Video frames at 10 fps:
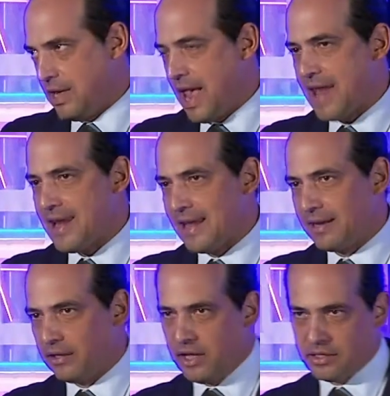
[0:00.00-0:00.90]
And that
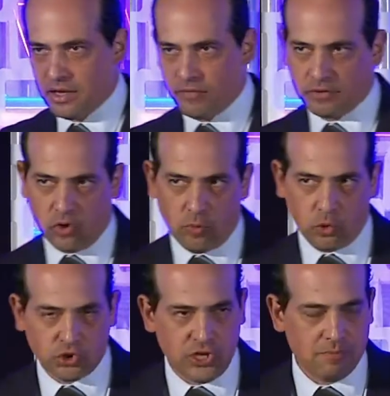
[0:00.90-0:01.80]
glut of global
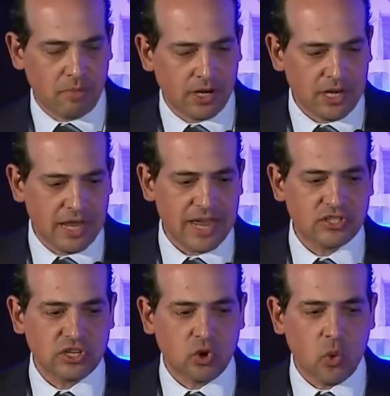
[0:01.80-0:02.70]
cheap money
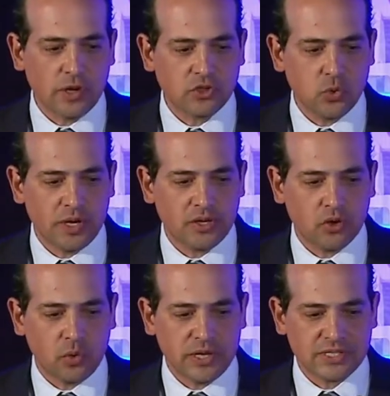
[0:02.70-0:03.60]
is going to
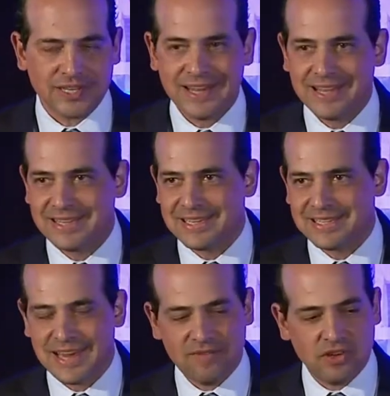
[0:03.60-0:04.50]
increase. This
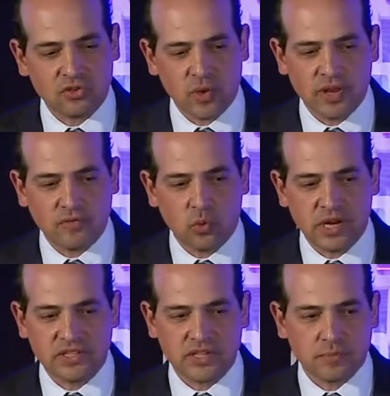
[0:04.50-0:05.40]
savings rate of
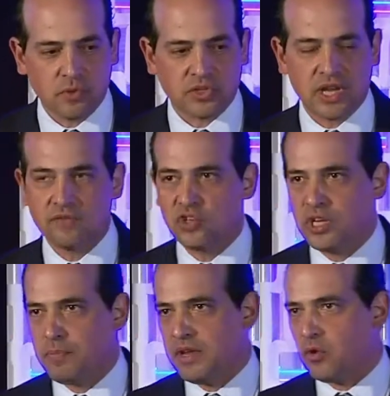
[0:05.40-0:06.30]
26% of
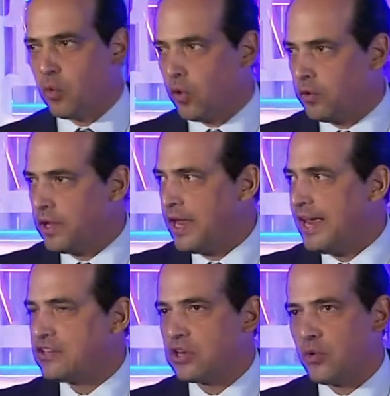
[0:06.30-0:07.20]
GDP in the world
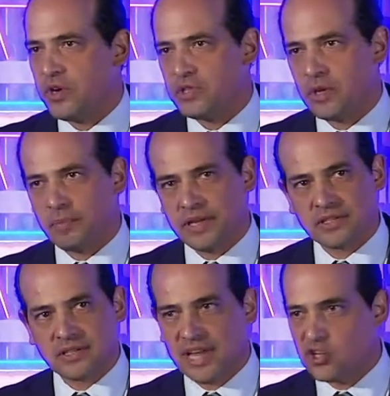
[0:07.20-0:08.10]
is increasing in
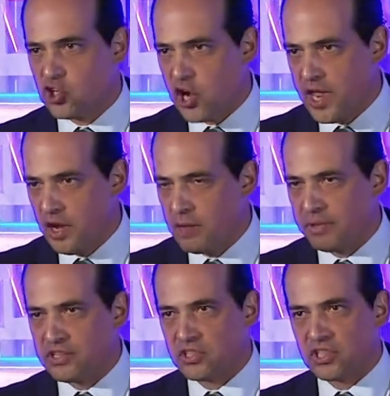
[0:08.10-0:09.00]
places like China, in
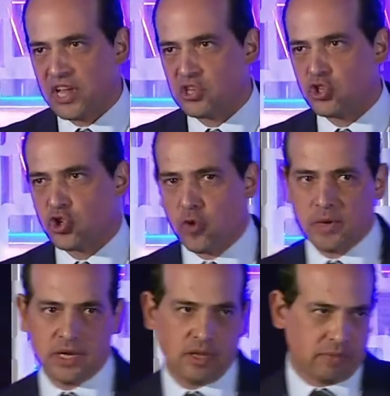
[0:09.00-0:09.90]
places like
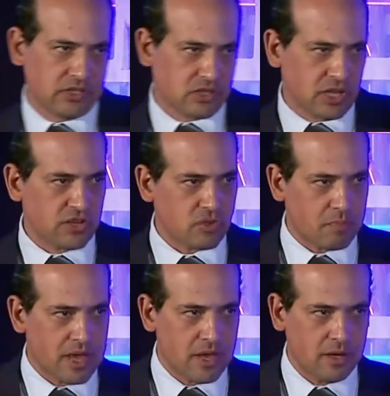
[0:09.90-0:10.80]
Germany, in places like
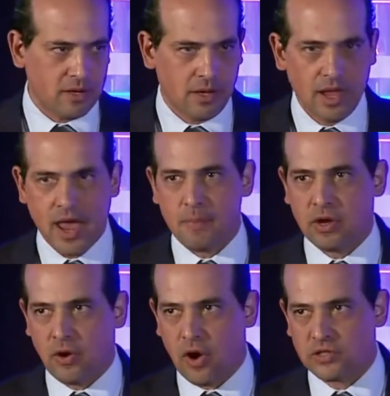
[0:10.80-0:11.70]
Japan. And
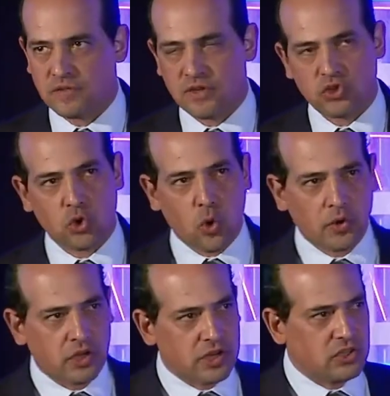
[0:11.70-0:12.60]
because of this, you're
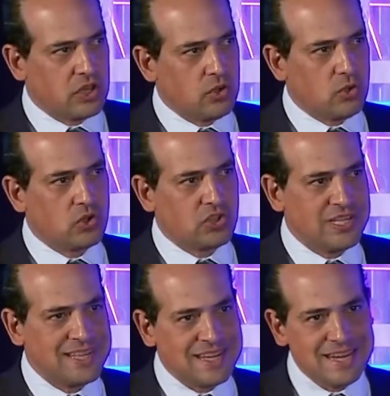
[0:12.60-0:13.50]
going to continue to see
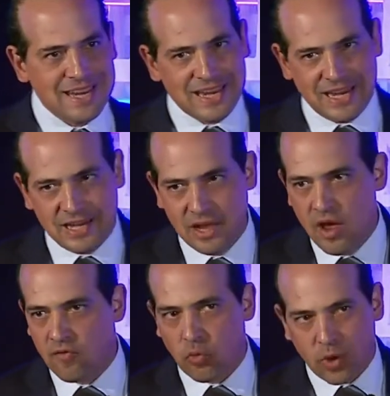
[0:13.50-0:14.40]
the need
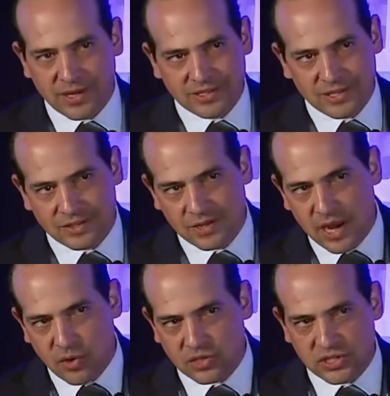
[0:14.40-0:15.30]
for what is the
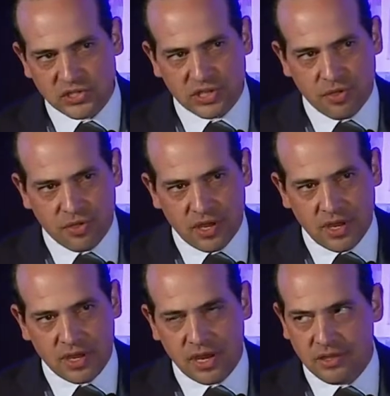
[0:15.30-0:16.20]
scarcest
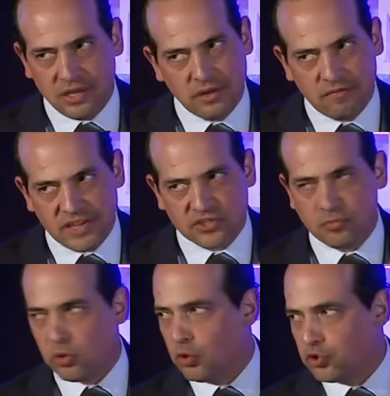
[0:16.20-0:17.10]
thing in the
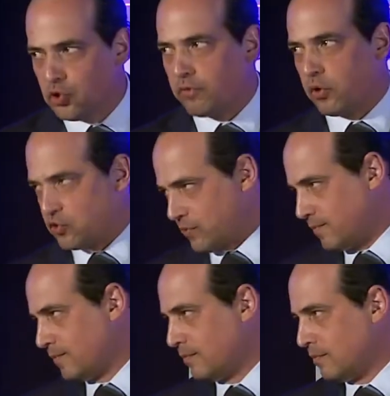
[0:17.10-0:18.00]
investable universe:
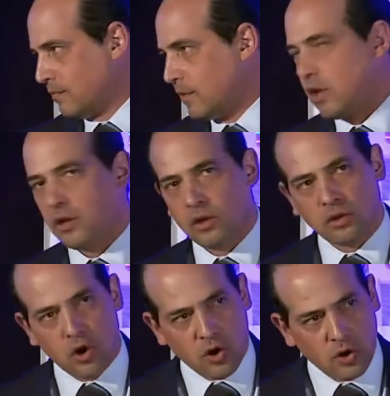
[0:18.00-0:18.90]

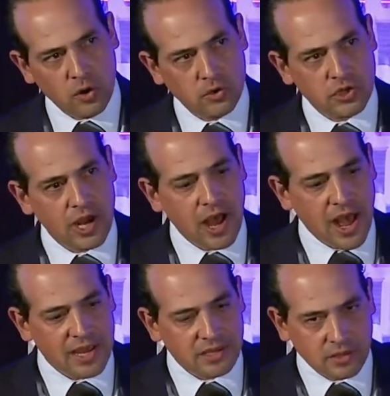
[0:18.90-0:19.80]
large,
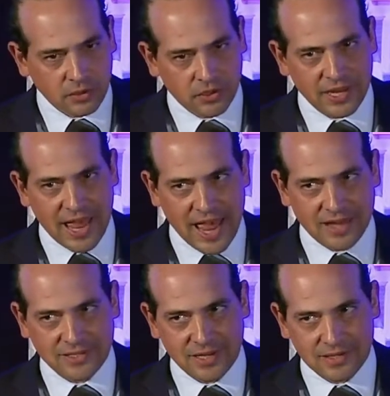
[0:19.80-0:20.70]
high-yielding
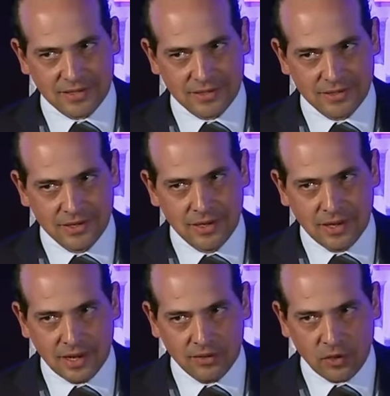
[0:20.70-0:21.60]
assets.
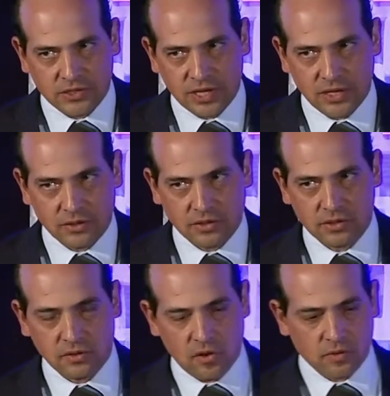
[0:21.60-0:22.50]
And Los Angeles
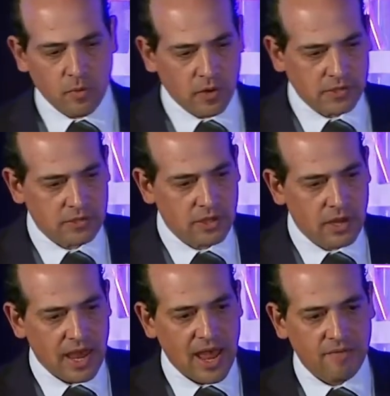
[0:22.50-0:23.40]
and large markets
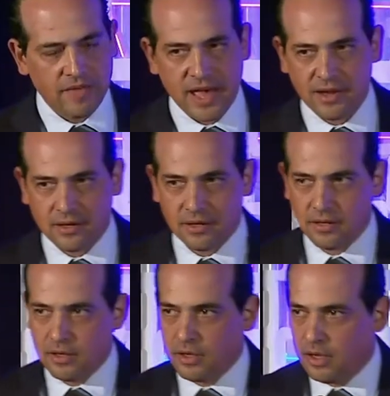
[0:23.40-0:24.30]
have that
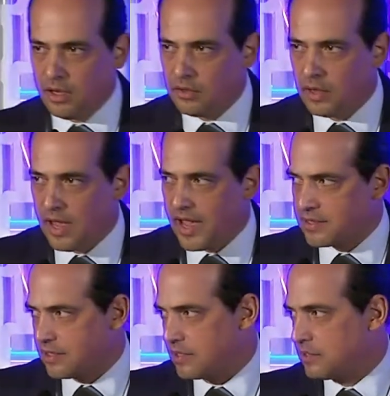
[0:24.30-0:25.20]
in
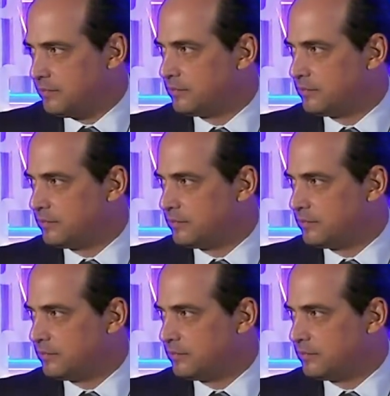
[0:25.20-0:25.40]
excess.